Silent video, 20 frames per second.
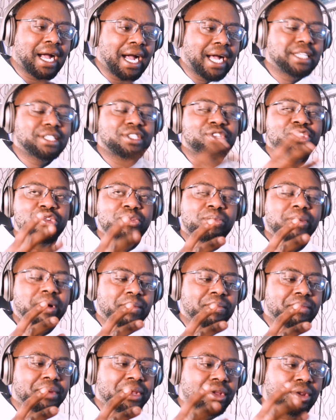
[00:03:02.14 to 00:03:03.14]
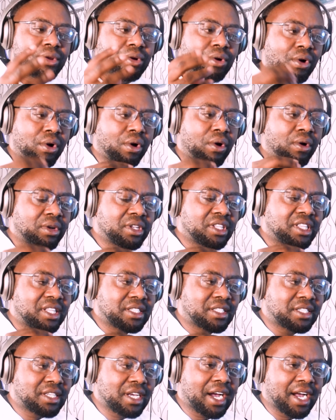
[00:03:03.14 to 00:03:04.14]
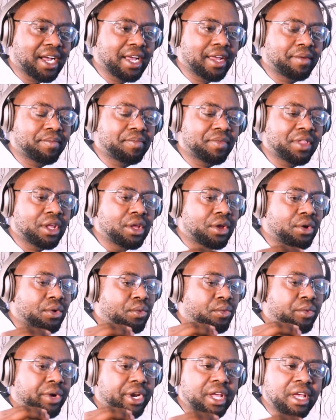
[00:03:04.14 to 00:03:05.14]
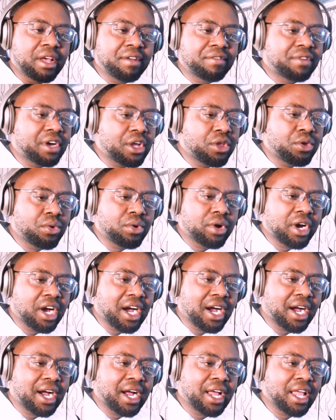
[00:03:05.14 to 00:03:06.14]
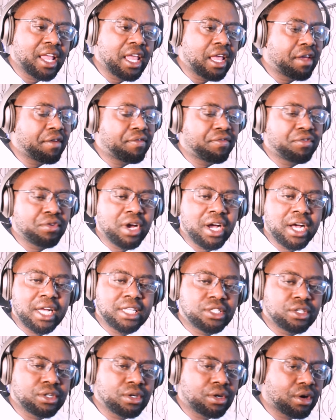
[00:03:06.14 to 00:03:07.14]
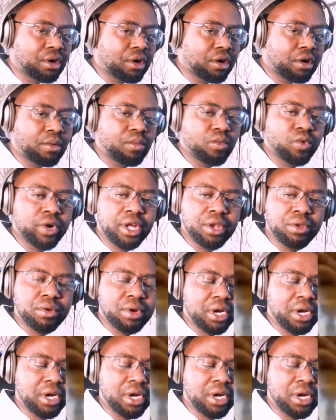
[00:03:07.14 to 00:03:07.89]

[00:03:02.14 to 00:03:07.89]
as human being all the time wherever you are if you are at home when